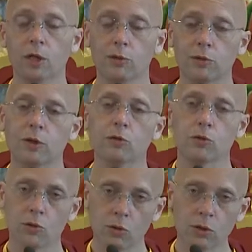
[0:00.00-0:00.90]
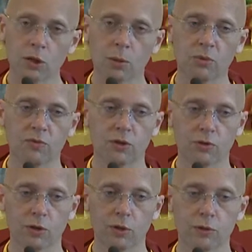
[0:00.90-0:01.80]
So that is a good type of
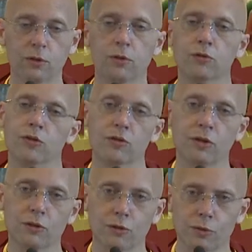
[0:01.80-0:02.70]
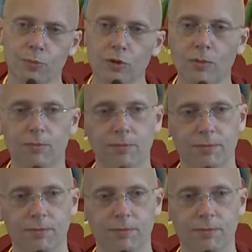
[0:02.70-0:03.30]
generosity. It's just not the supreme.